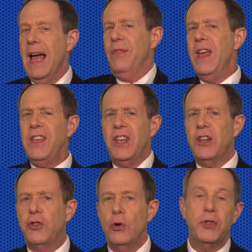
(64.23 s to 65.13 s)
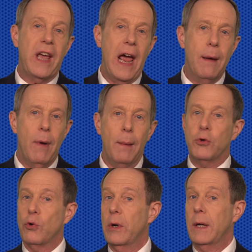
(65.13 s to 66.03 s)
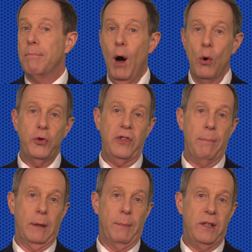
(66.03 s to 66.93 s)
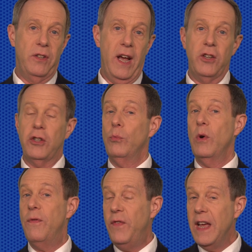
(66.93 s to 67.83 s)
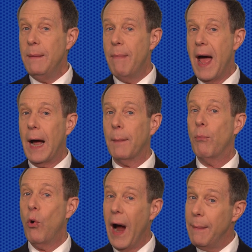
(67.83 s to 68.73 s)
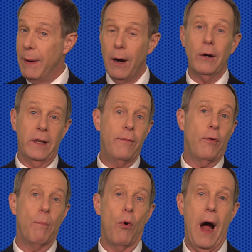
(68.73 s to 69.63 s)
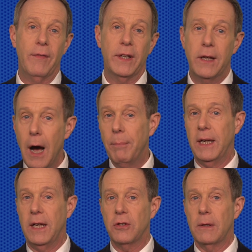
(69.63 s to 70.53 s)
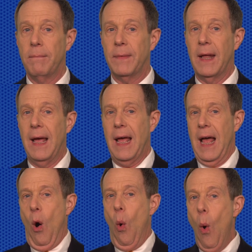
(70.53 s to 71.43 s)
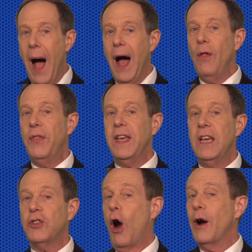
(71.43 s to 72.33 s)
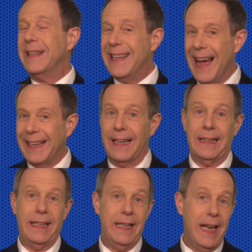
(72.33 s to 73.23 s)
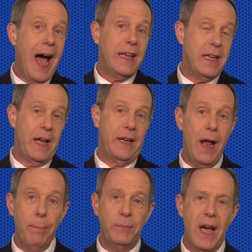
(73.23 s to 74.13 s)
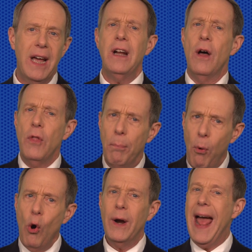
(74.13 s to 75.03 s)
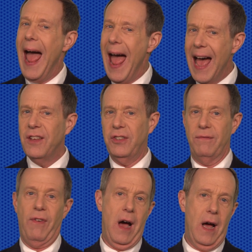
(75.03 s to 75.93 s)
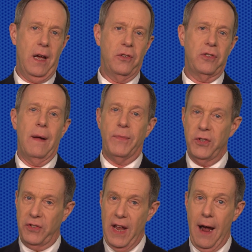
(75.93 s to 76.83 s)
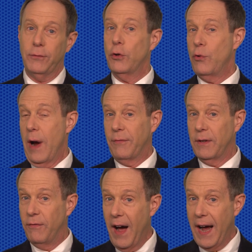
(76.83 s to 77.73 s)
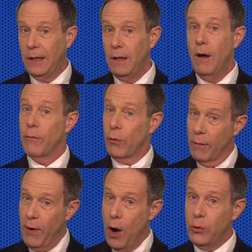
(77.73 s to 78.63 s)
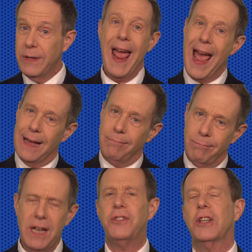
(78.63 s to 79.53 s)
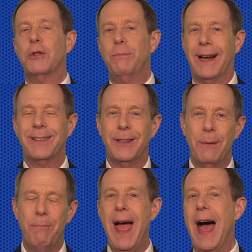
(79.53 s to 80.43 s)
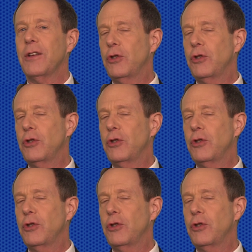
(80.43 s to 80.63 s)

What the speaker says: These issues came up during post-implementation with feedback primarily from private companies. While these are technically not yet an update, the board has advised the staff to draft a final for a vote, and it's expected to pass.